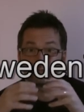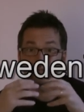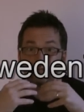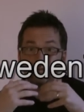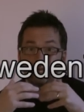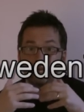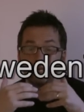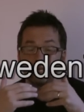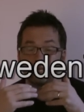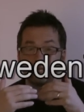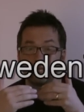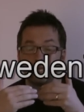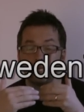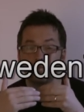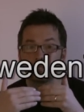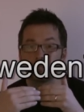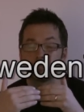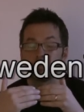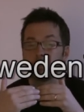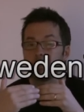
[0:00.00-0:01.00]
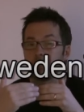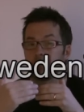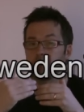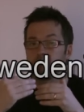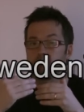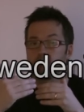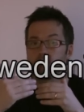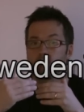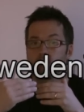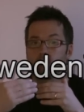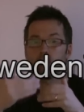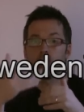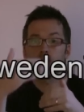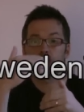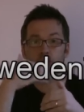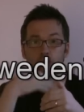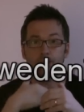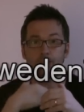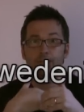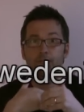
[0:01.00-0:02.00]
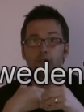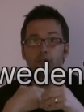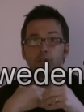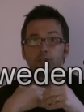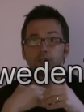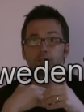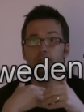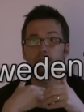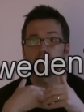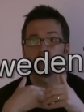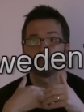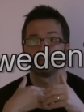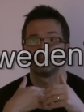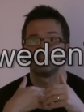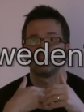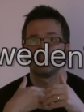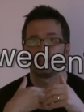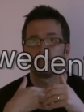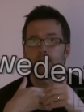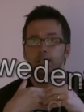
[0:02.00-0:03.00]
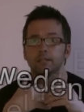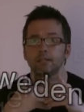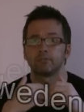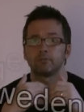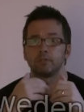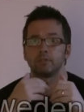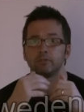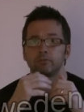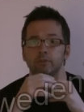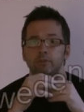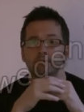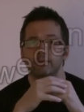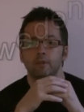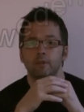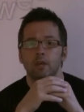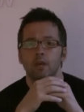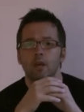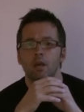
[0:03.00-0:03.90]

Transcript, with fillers: Today is actually last week for us. I think that's right, Trev.